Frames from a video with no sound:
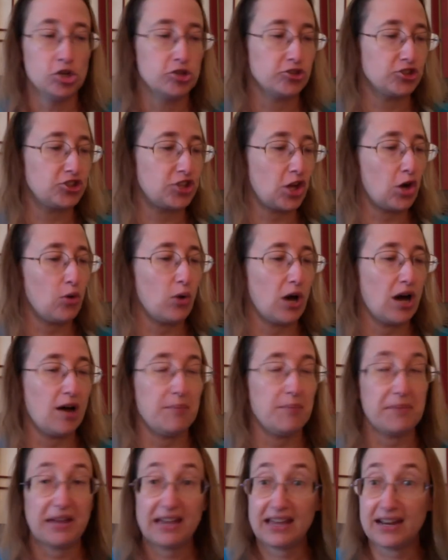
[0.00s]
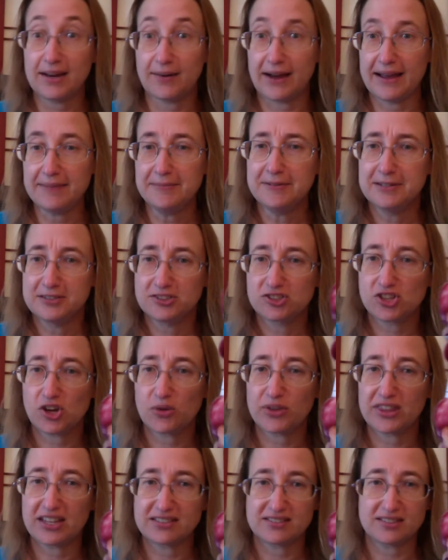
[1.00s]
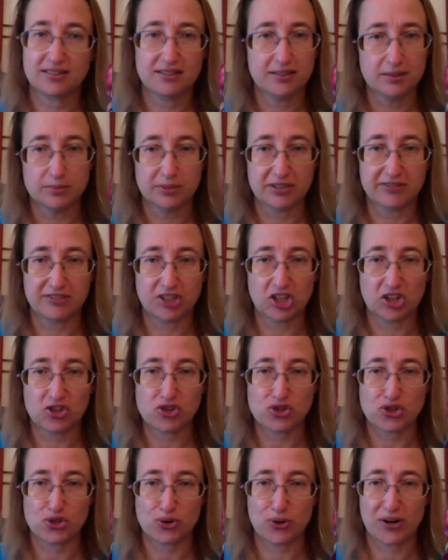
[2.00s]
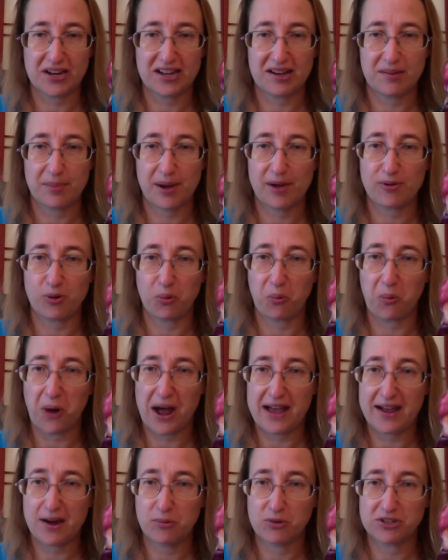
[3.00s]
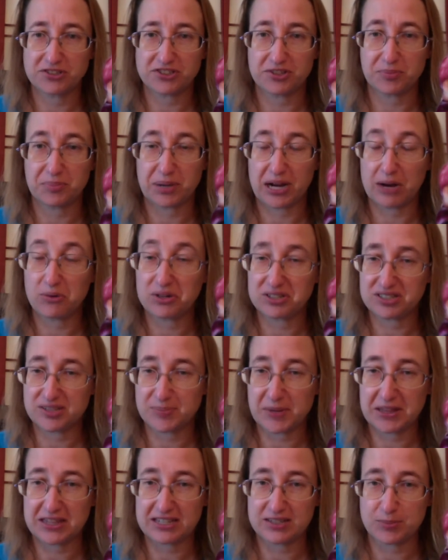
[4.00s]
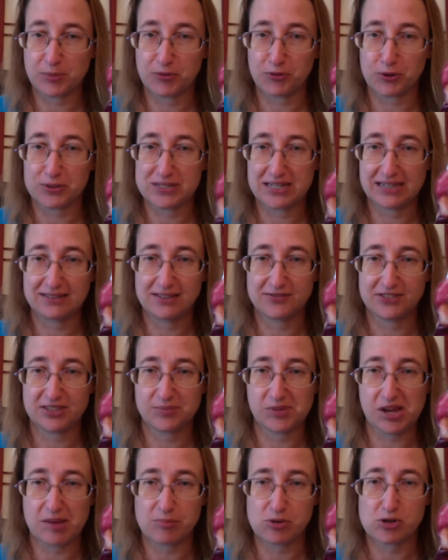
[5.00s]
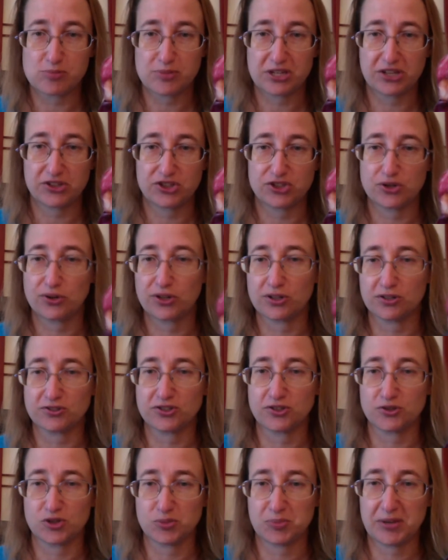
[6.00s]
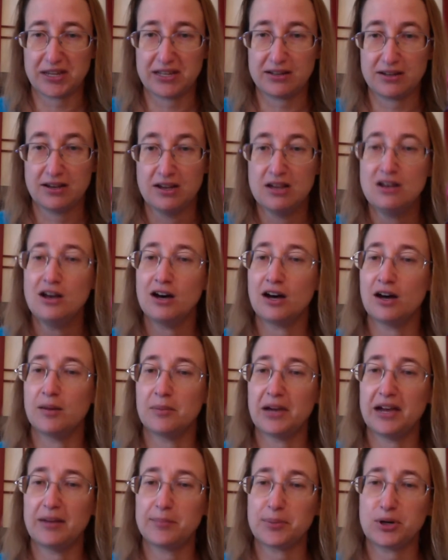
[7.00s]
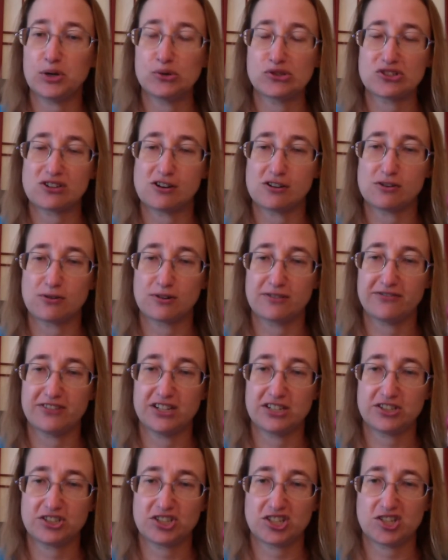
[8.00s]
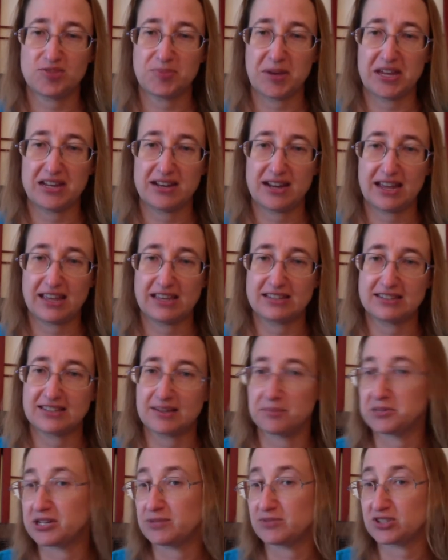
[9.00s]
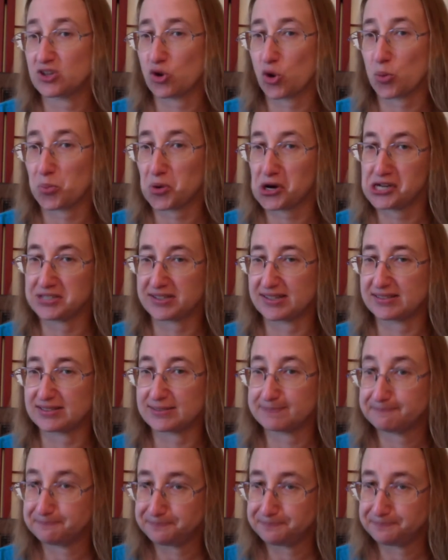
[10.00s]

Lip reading: So anyway, so that's a little bit of a longer story about why I want to, but I want to spin this before the end of September, because you can also spin and post your finished spin, and sometimes there are prizes.